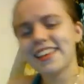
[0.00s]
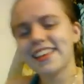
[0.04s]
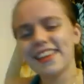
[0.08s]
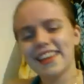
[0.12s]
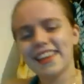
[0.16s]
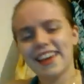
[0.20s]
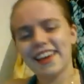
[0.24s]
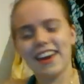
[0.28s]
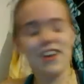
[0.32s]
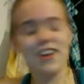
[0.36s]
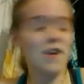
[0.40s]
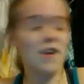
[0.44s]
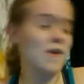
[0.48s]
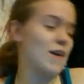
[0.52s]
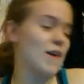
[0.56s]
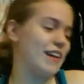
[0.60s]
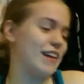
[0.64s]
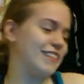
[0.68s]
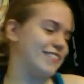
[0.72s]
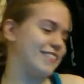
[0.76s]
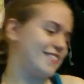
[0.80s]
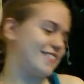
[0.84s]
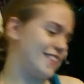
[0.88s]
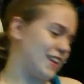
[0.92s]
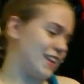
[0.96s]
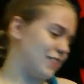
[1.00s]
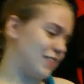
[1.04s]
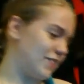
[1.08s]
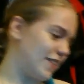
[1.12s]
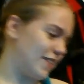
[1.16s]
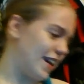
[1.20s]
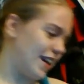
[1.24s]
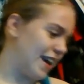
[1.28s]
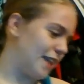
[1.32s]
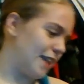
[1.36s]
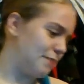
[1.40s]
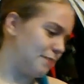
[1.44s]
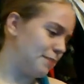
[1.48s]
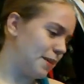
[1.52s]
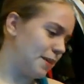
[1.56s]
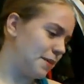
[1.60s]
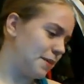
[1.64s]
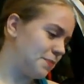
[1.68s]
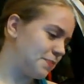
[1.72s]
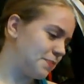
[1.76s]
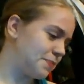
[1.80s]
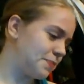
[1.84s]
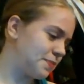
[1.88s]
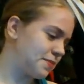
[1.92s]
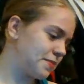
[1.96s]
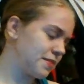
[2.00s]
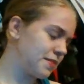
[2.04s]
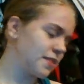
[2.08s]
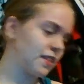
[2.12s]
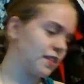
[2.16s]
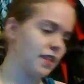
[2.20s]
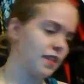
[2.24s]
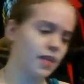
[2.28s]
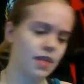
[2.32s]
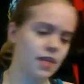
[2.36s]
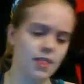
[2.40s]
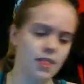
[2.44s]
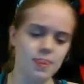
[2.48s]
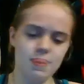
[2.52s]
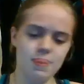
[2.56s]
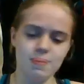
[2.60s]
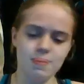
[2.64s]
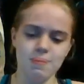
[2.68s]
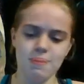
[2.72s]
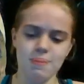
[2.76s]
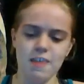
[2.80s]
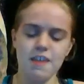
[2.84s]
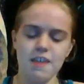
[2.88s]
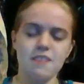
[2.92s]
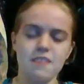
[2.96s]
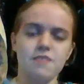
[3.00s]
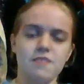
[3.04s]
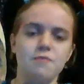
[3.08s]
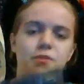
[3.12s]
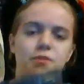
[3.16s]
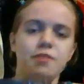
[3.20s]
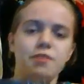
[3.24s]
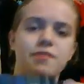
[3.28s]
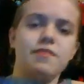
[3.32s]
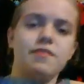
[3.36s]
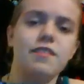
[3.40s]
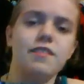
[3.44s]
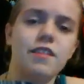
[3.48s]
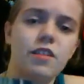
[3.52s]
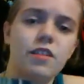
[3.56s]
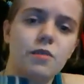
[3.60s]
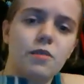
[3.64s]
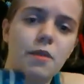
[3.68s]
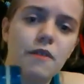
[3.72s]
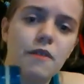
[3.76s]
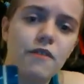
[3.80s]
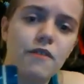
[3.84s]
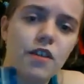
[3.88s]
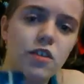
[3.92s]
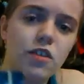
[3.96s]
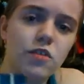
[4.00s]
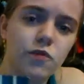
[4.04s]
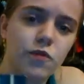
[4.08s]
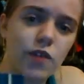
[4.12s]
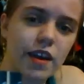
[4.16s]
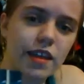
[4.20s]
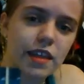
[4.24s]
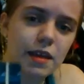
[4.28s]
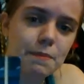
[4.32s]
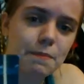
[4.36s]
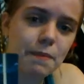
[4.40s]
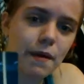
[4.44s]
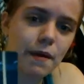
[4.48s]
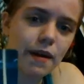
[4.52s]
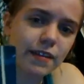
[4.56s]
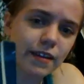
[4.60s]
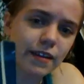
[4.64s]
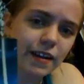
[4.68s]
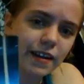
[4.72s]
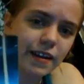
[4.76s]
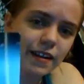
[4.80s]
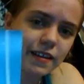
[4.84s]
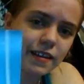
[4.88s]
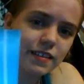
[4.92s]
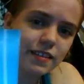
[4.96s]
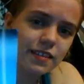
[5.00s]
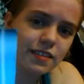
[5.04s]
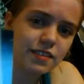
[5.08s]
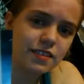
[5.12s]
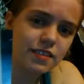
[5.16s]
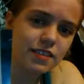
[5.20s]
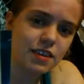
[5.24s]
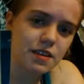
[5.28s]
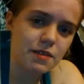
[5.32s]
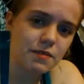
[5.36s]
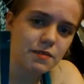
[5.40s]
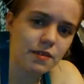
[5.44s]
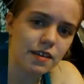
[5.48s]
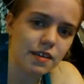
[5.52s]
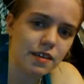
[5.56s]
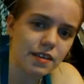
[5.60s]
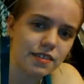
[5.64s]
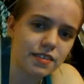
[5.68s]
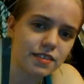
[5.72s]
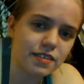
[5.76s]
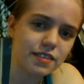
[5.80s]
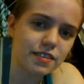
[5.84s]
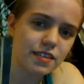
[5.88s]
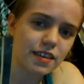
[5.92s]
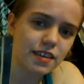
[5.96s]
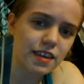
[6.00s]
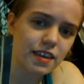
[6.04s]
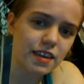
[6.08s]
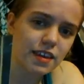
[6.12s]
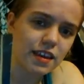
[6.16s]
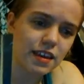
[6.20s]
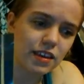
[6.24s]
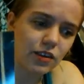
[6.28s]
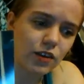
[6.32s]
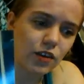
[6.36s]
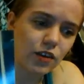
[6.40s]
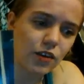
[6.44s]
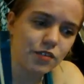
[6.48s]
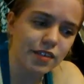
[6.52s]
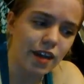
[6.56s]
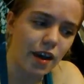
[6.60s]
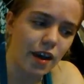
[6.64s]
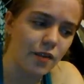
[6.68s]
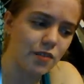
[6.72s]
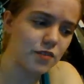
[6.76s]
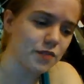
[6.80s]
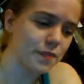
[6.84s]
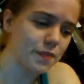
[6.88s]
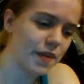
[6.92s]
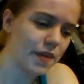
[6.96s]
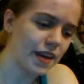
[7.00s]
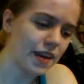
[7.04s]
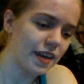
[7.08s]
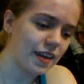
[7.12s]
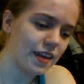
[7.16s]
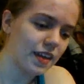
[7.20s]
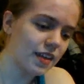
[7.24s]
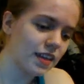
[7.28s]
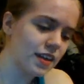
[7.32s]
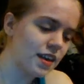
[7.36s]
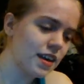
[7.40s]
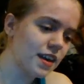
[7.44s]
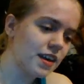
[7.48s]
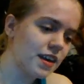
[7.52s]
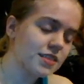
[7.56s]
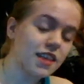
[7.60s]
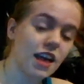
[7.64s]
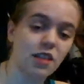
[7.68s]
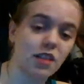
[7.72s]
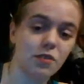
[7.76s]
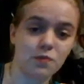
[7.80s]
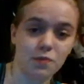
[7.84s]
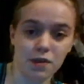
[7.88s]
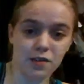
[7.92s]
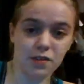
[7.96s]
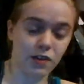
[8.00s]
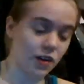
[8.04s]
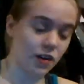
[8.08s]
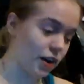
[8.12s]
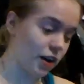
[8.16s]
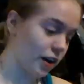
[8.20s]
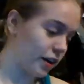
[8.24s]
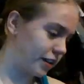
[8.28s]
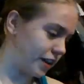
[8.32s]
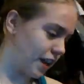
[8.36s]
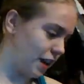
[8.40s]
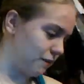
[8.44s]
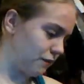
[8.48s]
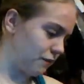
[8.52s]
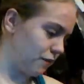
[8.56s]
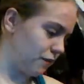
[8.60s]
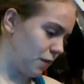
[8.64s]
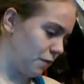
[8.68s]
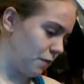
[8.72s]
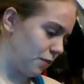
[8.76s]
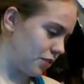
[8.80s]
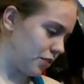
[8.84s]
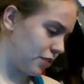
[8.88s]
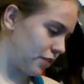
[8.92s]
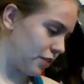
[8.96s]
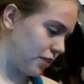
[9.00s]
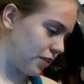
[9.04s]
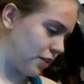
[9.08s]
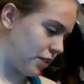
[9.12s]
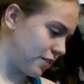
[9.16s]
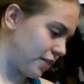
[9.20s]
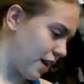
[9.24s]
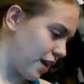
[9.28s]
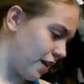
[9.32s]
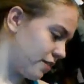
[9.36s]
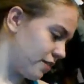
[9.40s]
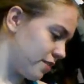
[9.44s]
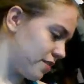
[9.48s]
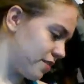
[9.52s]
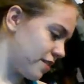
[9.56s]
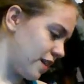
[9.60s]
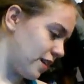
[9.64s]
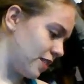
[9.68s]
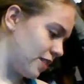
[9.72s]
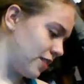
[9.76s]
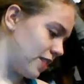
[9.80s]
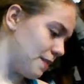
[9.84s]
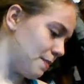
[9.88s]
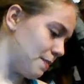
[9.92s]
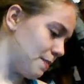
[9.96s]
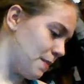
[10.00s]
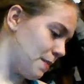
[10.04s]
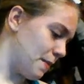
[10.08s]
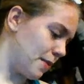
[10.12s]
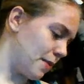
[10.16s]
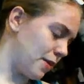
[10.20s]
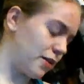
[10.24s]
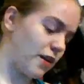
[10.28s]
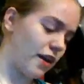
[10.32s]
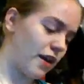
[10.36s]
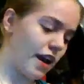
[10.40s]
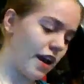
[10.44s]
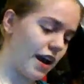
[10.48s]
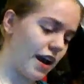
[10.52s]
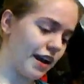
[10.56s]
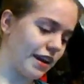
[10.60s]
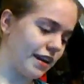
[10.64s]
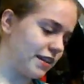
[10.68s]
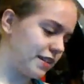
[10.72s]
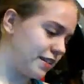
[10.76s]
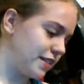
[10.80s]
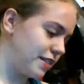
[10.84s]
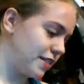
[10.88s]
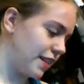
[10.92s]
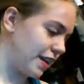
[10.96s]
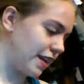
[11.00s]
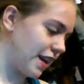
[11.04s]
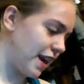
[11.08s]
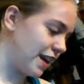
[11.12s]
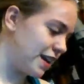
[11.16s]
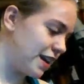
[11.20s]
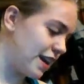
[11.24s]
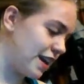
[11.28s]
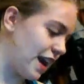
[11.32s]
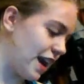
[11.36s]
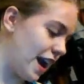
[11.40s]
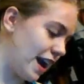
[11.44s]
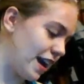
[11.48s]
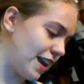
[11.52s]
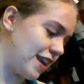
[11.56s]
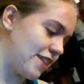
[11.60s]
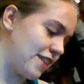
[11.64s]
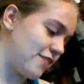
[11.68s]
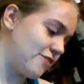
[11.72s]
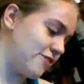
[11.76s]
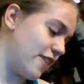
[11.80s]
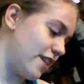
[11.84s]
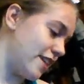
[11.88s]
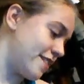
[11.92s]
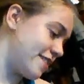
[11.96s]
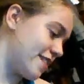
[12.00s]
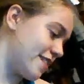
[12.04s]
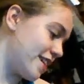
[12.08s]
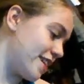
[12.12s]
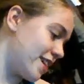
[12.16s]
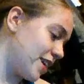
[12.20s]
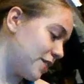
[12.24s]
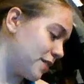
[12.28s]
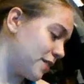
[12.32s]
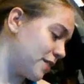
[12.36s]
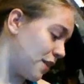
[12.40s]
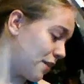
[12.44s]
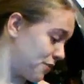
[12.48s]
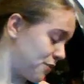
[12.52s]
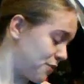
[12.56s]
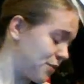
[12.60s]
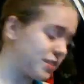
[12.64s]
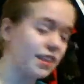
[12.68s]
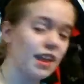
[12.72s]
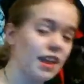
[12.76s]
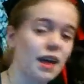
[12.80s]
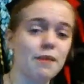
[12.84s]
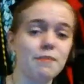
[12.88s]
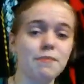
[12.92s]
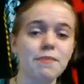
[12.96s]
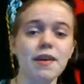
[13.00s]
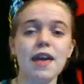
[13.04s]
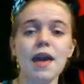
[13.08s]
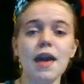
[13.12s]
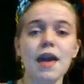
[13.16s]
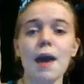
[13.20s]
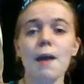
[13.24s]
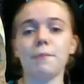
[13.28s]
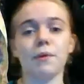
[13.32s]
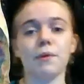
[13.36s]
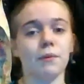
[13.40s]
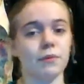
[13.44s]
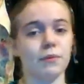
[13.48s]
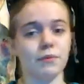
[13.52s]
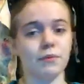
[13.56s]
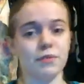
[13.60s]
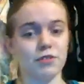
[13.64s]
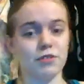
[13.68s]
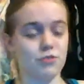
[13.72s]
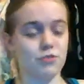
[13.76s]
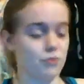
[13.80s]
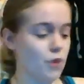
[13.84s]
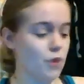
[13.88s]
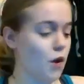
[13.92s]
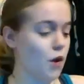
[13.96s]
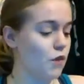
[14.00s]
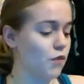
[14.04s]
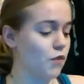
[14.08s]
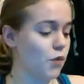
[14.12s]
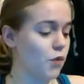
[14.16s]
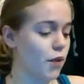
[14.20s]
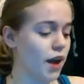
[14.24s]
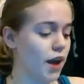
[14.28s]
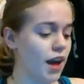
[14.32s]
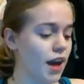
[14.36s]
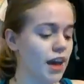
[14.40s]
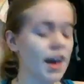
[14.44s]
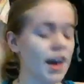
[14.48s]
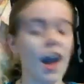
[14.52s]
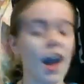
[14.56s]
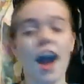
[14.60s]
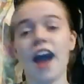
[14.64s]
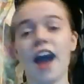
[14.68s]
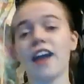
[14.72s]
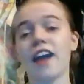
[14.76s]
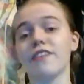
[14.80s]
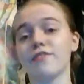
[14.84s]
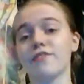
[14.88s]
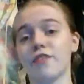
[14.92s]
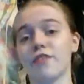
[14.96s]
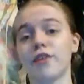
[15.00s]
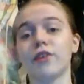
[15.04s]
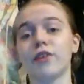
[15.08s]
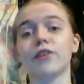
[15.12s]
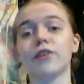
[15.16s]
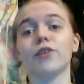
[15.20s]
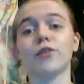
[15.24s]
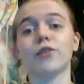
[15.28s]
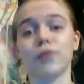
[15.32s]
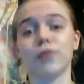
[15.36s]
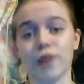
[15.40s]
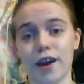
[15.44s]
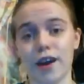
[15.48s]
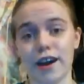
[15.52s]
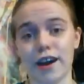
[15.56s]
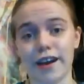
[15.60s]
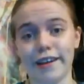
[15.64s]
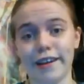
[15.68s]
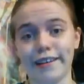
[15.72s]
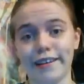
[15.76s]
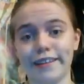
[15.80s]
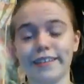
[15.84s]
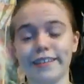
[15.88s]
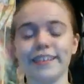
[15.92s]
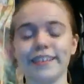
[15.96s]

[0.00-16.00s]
I don't understand why, but this was one of my friends, Riley Butler. She was in Girl Scouts with me. That's where the card came from, was the Girl Scouts, and they made me cry. Like I didn't shed a tear when I was with them, but when we drove away, I started crying.